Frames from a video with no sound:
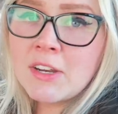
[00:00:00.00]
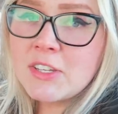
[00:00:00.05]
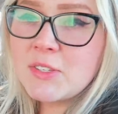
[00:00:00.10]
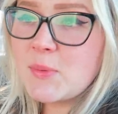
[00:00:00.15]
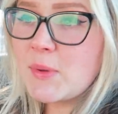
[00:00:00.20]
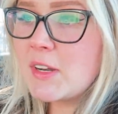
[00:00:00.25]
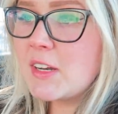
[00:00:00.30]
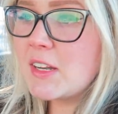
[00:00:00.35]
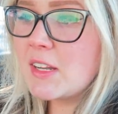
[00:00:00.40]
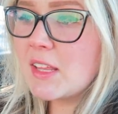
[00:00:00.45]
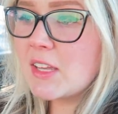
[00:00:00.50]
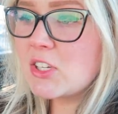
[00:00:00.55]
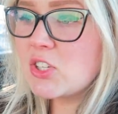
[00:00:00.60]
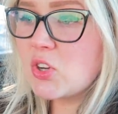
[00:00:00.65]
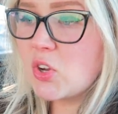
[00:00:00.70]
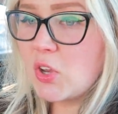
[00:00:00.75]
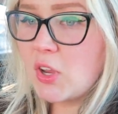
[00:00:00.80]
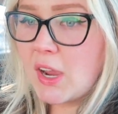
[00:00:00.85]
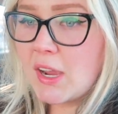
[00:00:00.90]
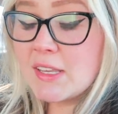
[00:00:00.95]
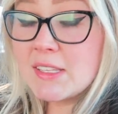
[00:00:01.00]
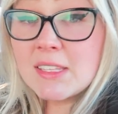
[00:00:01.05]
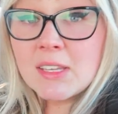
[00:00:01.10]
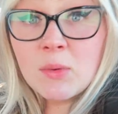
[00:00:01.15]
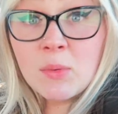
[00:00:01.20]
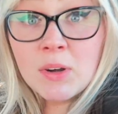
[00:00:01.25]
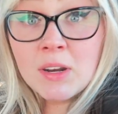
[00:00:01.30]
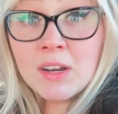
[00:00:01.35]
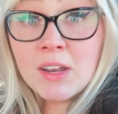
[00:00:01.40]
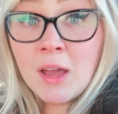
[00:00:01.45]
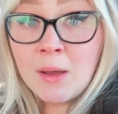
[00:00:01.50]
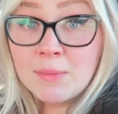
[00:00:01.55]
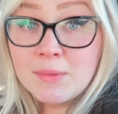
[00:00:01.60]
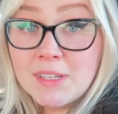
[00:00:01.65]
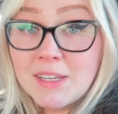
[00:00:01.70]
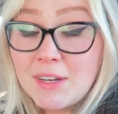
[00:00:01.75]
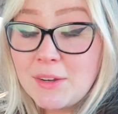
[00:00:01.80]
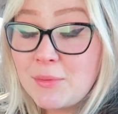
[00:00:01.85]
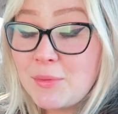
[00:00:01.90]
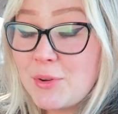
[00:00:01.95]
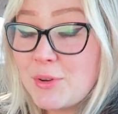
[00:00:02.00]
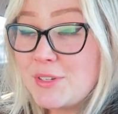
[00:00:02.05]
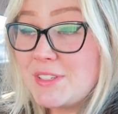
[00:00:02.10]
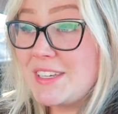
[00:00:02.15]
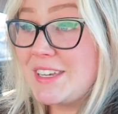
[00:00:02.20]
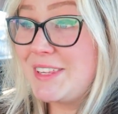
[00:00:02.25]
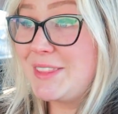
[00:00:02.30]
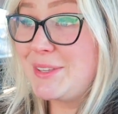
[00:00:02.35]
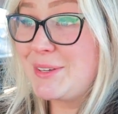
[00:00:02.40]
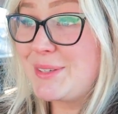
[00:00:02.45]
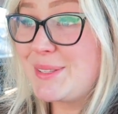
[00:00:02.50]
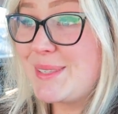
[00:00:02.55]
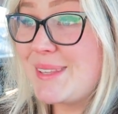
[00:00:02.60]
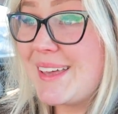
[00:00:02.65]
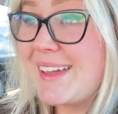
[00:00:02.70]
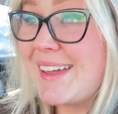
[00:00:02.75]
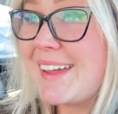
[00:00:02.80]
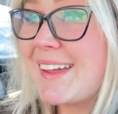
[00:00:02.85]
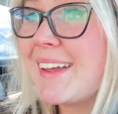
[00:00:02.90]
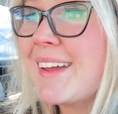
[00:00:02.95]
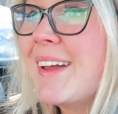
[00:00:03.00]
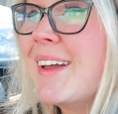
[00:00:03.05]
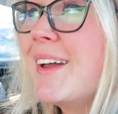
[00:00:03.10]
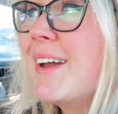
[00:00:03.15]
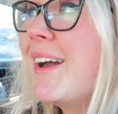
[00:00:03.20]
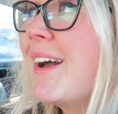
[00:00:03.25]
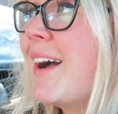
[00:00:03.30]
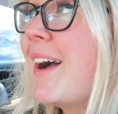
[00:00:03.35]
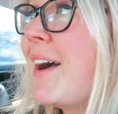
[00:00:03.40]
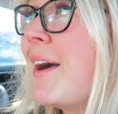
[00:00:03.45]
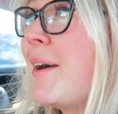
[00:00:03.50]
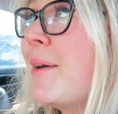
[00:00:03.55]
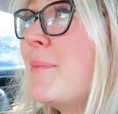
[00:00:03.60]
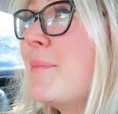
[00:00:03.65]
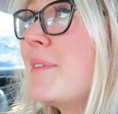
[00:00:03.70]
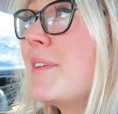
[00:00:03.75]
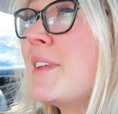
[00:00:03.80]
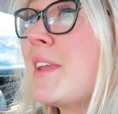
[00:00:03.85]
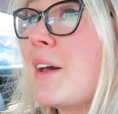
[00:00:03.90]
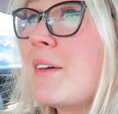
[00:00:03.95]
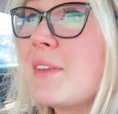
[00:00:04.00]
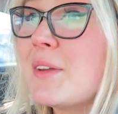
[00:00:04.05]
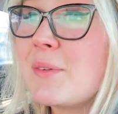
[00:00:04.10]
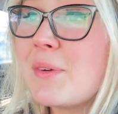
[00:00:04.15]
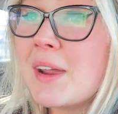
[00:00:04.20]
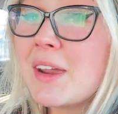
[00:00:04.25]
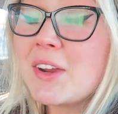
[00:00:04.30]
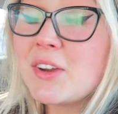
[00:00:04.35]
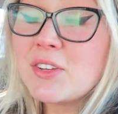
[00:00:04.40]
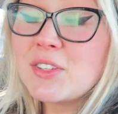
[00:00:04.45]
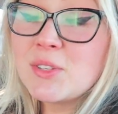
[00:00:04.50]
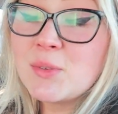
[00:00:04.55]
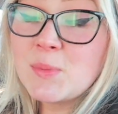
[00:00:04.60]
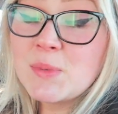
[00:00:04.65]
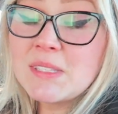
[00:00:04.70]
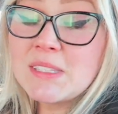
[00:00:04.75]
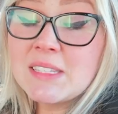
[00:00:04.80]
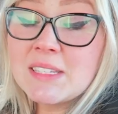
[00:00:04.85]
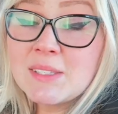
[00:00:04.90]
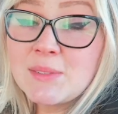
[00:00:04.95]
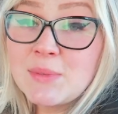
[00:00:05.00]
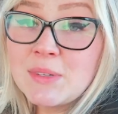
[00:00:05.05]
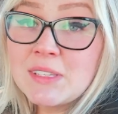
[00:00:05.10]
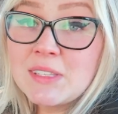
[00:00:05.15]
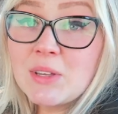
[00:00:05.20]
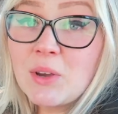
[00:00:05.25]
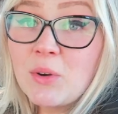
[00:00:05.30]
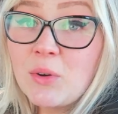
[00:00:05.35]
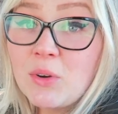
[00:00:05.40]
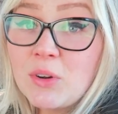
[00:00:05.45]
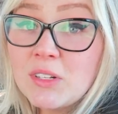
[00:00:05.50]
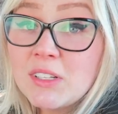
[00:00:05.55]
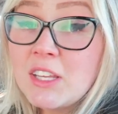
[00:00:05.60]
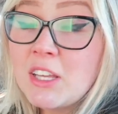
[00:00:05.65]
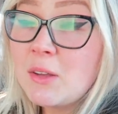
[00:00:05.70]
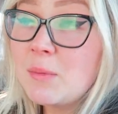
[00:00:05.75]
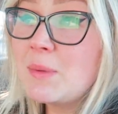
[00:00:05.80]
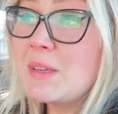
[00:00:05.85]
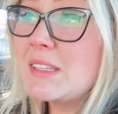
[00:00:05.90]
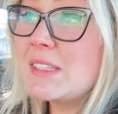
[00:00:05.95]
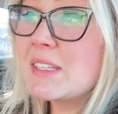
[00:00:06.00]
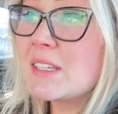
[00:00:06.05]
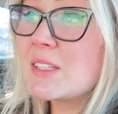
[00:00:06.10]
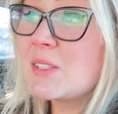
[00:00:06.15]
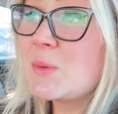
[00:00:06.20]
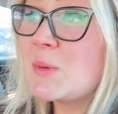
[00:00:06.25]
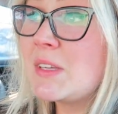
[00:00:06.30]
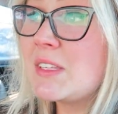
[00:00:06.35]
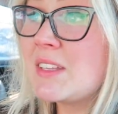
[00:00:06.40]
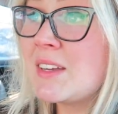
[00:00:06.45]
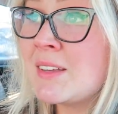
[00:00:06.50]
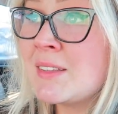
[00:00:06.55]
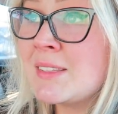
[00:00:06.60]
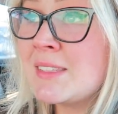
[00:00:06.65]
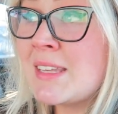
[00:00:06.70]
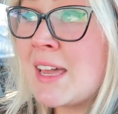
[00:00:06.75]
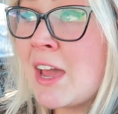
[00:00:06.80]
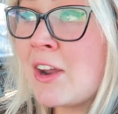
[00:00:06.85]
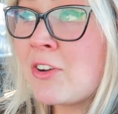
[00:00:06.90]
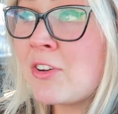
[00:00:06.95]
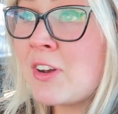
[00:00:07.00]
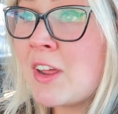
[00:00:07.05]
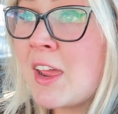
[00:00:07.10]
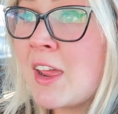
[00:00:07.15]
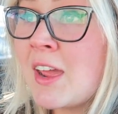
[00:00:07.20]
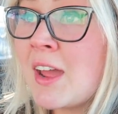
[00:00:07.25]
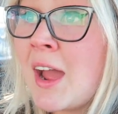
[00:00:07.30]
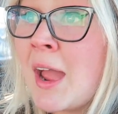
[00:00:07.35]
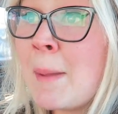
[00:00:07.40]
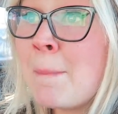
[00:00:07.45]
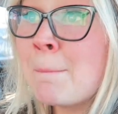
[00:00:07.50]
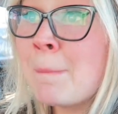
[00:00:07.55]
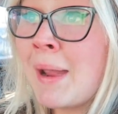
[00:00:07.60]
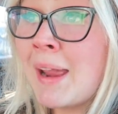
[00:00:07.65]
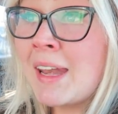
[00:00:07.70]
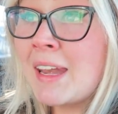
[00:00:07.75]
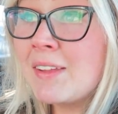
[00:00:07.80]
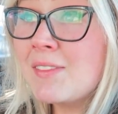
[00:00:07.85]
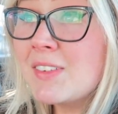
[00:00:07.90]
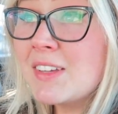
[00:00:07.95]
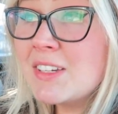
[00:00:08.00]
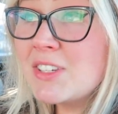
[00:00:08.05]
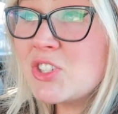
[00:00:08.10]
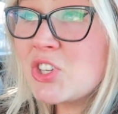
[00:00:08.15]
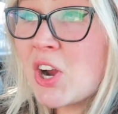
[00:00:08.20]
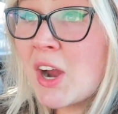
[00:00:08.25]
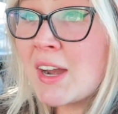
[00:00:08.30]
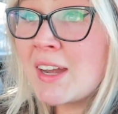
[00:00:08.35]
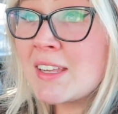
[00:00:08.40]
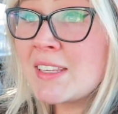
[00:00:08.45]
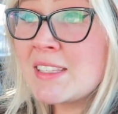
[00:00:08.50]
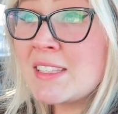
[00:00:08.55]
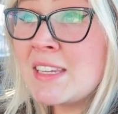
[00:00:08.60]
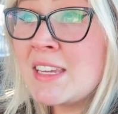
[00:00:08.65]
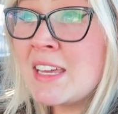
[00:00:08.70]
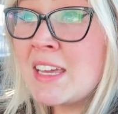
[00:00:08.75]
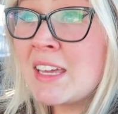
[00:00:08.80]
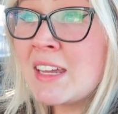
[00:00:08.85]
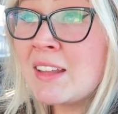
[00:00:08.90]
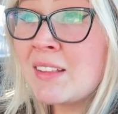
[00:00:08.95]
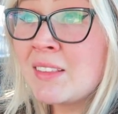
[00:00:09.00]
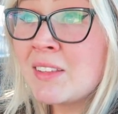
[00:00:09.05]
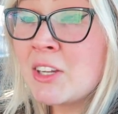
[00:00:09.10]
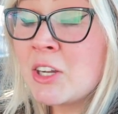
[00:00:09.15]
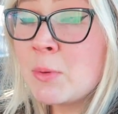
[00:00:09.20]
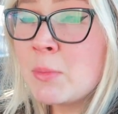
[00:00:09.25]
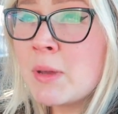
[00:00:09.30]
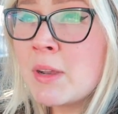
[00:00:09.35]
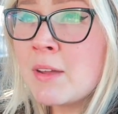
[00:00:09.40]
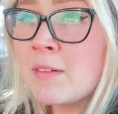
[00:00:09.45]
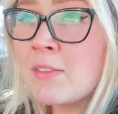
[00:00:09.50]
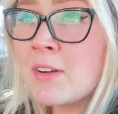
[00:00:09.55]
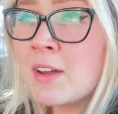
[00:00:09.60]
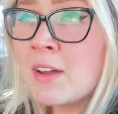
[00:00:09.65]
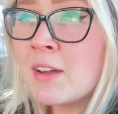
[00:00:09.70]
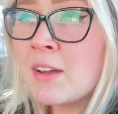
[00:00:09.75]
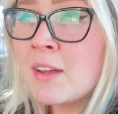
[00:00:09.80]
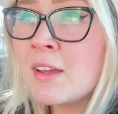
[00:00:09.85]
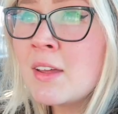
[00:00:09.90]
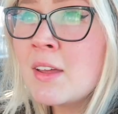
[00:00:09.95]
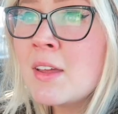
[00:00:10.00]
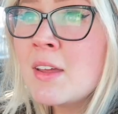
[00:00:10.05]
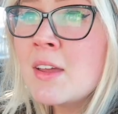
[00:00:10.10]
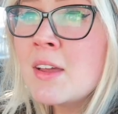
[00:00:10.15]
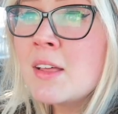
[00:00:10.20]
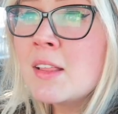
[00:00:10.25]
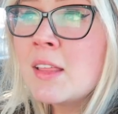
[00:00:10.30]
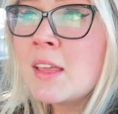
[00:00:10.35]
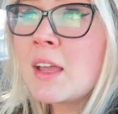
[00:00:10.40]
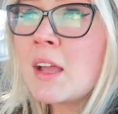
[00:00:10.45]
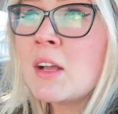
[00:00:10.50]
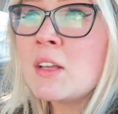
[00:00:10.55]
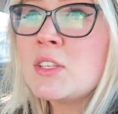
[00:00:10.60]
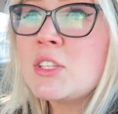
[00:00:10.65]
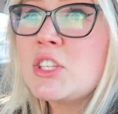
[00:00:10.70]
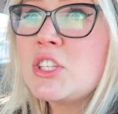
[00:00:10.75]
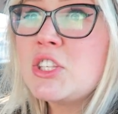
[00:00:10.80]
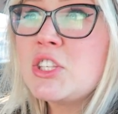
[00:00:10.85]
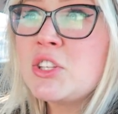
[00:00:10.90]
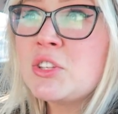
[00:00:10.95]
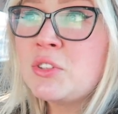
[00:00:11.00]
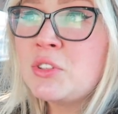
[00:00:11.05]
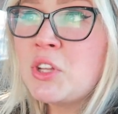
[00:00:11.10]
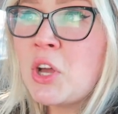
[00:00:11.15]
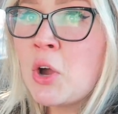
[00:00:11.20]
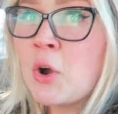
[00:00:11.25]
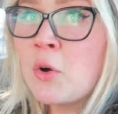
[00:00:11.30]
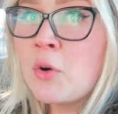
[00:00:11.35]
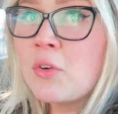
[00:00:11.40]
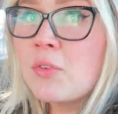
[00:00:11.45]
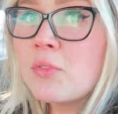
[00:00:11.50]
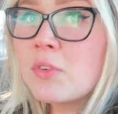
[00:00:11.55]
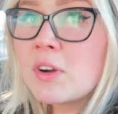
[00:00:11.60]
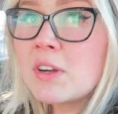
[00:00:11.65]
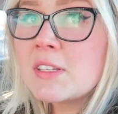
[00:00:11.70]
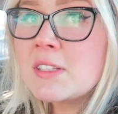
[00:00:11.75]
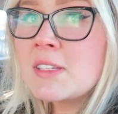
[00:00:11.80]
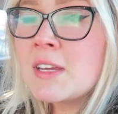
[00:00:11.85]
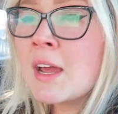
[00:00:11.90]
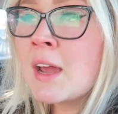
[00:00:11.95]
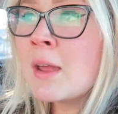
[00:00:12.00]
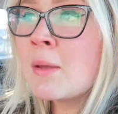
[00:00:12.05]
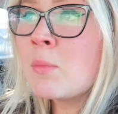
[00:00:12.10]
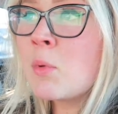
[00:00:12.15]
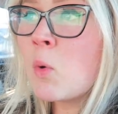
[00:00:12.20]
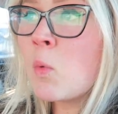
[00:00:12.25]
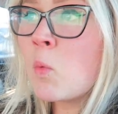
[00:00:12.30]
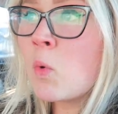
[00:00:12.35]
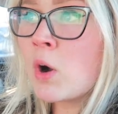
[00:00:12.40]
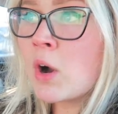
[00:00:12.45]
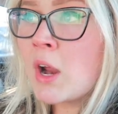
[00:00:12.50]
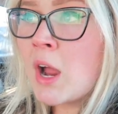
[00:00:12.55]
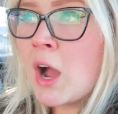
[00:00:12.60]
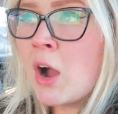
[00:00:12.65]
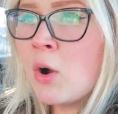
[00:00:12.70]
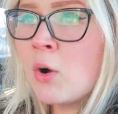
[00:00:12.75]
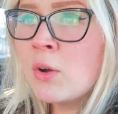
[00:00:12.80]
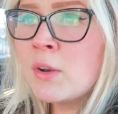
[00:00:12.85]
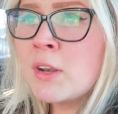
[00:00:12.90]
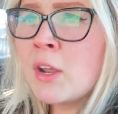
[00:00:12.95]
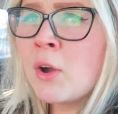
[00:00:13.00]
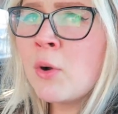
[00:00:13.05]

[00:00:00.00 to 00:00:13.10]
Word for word: I just wanted to like show you guys like what an updated routine looks like. Um, now that Riker's almost six weeks old, he'll be six weeks on Saturday. I might even try to sneak in a little bit of a, like a slow first time workout.